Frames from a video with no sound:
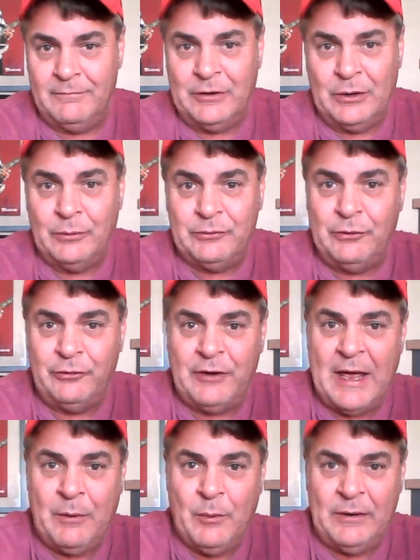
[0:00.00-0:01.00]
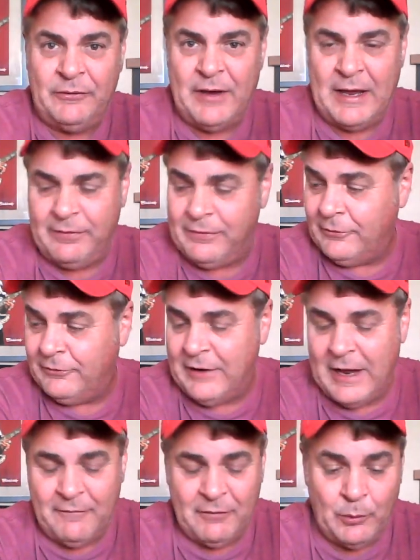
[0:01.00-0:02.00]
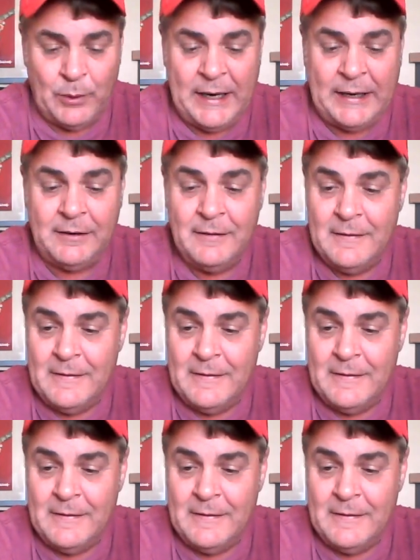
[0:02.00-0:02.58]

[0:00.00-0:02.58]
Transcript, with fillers: you know, Tuesday, Wednesday, Thursday every week.